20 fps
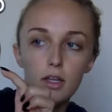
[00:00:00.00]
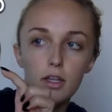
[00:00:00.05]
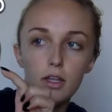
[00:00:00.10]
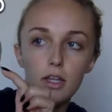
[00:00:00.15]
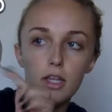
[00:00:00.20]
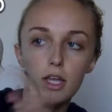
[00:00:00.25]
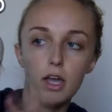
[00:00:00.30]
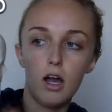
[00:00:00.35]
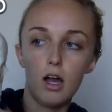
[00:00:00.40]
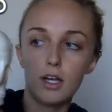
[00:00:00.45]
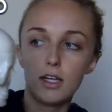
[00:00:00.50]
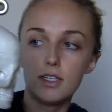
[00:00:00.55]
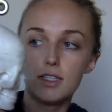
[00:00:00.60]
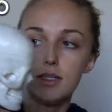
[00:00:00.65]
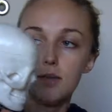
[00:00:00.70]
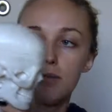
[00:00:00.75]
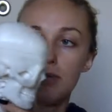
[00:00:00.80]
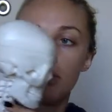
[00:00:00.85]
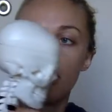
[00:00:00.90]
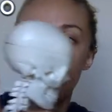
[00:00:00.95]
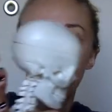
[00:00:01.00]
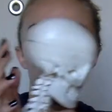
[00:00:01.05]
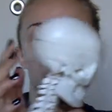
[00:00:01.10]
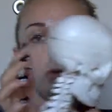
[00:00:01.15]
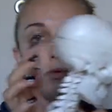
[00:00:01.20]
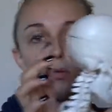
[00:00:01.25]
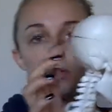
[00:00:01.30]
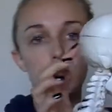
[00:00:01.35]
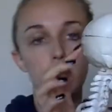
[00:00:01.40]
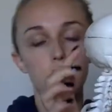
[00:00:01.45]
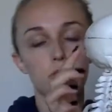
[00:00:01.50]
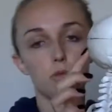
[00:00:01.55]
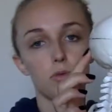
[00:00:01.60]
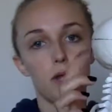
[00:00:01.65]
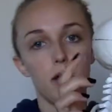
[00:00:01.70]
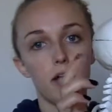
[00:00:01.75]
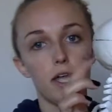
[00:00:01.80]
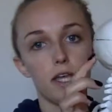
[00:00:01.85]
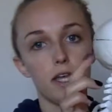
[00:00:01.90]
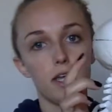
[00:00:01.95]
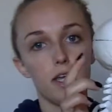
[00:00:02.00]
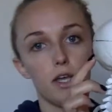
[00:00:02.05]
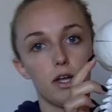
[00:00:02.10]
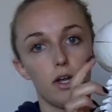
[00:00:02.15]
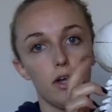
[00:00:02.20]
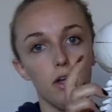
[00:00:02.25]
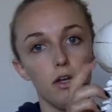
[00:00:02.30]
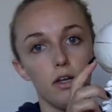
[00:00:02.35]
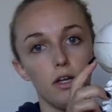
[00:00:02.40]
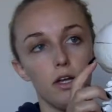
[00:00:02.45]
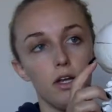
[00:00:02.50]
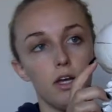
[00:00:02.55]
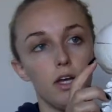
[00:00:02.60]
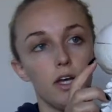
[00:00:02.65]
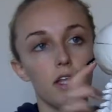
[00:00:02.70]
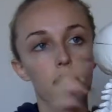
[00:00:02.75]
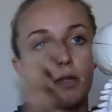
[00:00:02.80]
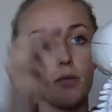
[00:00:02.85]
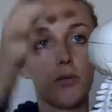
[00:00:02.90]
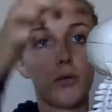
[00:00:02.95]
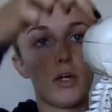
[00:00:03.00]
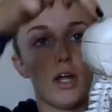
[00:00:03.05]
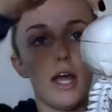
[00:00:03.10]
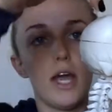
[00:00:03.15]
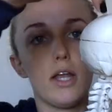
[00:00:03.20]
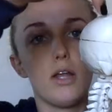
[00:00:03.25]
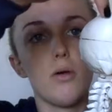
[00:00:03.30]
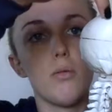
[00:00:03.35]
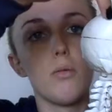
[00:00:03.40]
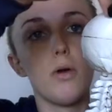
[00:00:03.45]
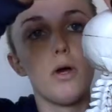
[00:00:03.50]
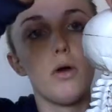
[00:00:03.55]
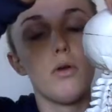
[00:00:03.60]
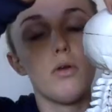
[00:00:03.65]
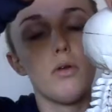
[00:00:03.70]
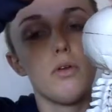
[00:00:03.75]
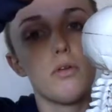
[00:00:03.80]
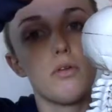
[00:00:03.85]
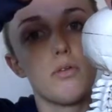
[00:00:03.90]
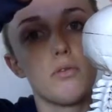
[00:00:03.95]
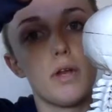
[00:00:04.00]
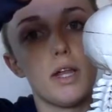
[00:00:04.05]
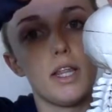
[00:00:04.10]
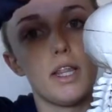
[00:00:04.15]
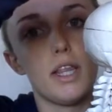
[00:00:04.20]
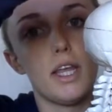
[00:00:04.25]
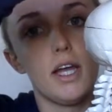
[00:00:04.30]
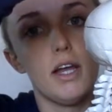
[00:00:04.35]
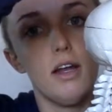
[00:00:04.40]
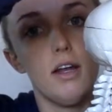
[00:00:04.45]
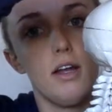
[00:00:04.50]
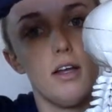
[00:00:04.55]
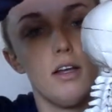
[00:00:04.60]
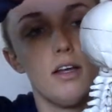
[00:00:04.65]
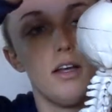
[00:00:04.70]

the occipital bone, which is right here, the parietal bone right there,